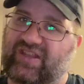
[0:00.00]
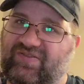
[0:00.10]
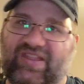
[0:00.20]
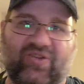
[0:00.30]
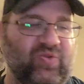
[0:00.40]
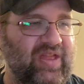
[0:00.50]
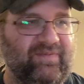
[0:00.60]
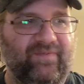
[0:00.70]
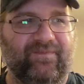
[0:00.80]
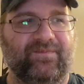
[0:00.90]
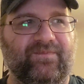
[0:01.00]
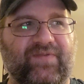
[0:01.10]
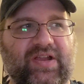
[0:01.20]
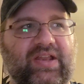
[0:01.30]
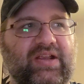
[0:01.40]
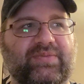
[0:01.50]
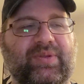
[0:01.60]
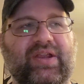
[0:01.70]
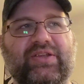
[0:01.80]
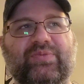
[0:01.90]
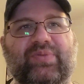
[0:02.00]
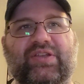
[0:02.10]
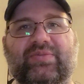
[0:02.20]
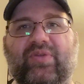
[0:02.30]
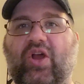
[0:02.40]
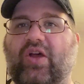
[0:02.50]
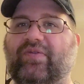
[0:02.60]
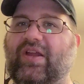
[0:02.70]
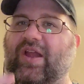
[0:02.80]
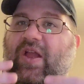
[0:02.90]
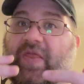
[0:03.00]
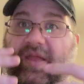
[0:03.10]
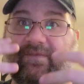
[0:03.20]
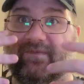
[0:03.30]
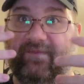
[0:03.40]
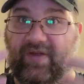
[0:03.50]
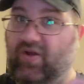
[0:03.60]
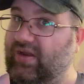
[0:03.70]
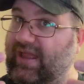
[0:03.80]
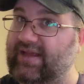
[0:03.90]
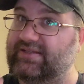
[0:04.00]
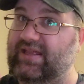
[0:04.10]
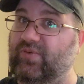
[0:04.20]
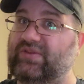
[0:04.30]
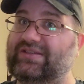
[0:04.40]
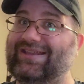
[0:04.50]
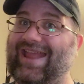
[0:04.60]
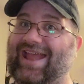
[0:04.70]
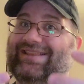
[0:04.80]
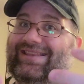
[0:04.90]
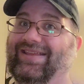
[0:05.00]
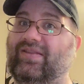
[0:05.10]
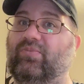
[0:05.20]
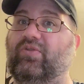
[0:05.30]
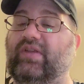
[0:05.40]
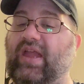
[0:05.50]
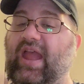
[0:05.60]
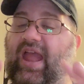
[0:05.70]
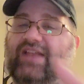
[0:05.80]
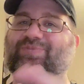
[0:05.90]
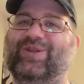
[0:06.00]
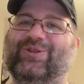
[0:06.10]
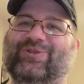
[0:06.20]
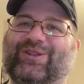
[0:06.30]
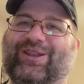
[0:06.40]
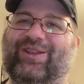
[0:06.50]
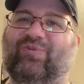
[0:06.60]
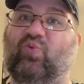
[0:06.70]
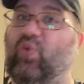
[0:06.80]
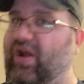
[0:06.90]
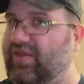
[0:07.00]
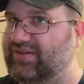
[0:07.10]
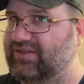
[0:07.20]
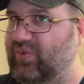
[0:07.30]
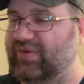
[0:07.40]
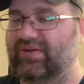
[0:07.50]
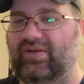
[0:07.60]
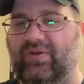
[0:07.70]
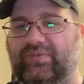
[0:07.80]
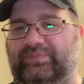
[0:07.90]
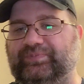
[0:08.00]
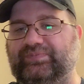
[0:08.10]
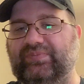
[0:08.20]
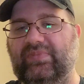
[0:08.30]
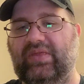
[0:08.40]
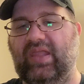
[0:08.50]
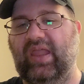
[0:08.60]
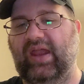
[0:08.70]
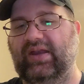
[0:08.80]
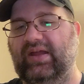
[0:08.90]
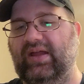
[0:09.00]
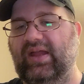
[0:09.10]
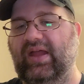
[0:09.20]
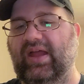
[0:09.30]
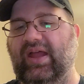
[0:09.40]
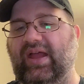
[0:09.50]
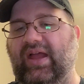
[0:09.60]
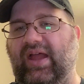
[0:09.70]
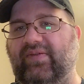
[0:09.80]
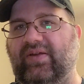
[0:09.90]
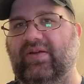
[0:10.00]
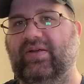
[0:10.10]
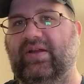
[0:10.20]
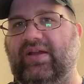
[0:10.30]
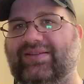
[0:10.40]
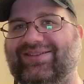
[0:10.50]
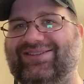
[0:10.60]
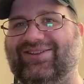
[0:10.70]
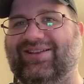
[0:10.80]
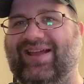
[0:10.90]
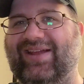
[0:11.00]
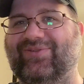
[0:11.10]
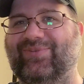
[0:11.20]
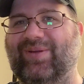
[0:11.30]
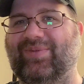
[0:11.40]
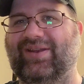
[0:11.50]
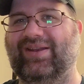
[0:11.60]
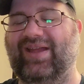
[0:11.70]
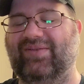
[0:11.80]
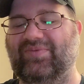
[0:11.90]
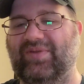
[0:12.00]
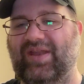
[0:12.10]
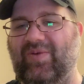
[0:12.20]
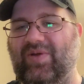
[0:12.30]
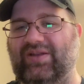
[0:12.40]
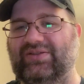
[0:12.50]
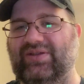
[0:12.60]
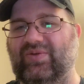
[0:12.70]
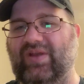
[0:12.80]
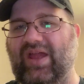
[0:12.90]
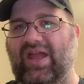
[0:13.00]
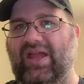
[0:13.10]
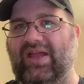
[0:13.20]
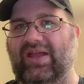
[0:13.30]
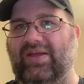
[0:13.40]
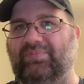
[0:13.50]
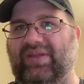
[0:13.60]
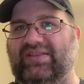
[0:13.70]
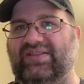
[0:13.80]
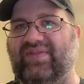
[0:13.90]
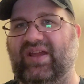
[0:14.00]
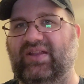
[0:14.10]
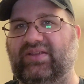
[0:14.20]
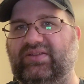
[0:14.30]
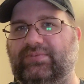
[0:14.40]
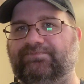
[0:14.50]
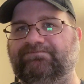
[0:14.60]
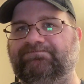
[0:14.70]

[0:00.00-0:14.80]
even though that fucking explanation pissed me off that very last thing we see at the end of the movie has me interested in where this is going to go. And uh, I've heard, uh, to steal a line from my buddy Knight from the Night Watch Zone, peaks and valleys.